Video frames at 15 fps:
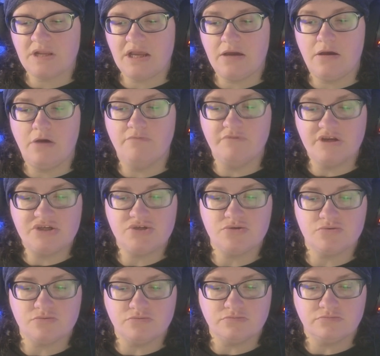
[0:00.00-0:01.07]

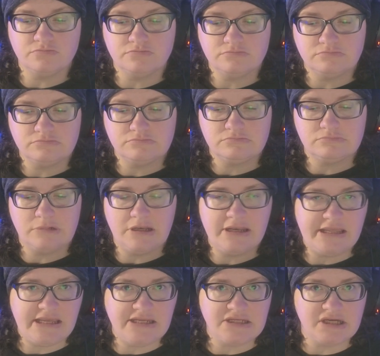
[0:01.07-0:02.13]
original
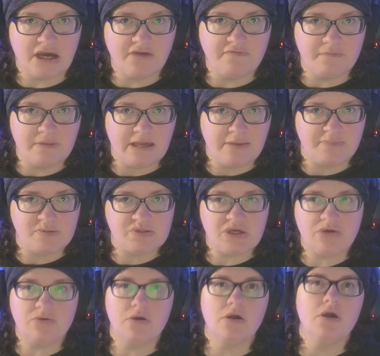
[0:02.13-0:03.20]
lead guy from the
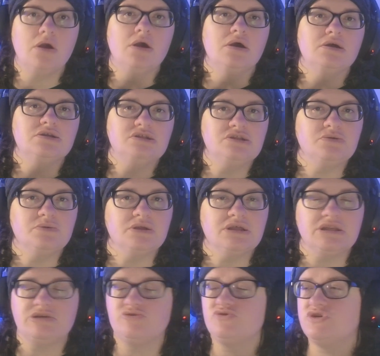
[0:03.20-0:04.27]
episode doing an
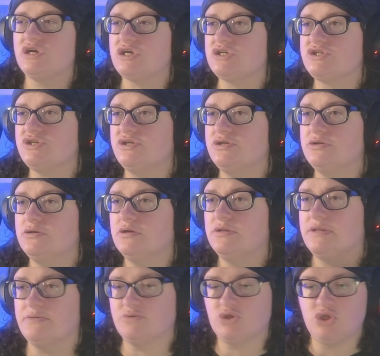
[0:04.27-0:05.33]
introduction.
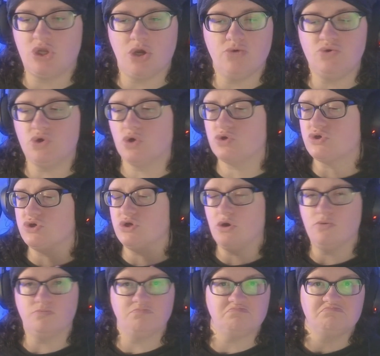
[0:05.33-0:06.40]
There was no doctor,
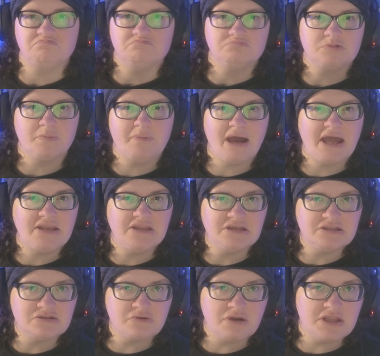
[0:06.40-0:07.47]
no
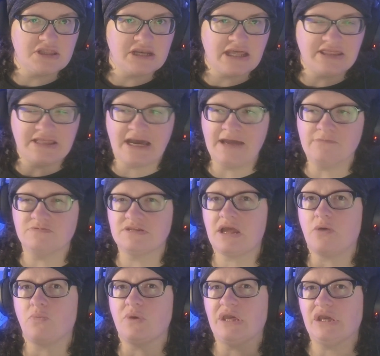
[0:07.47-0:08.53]
companions or anything like that. It was their
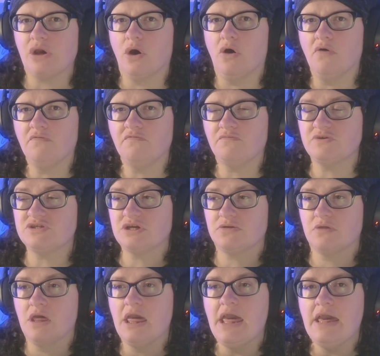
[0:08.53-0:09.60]
week off, which was
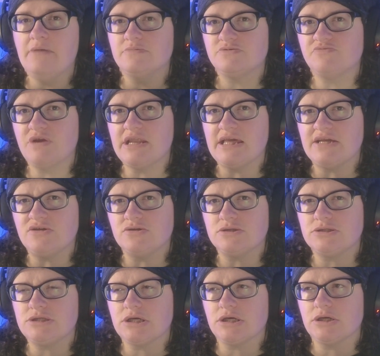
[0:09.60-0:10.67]
really
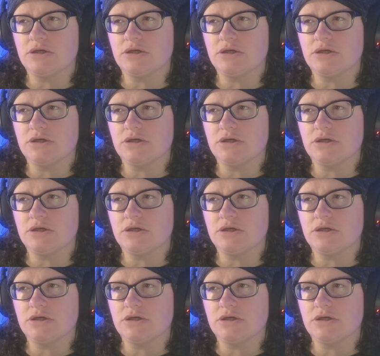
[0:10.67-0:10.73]
interesting.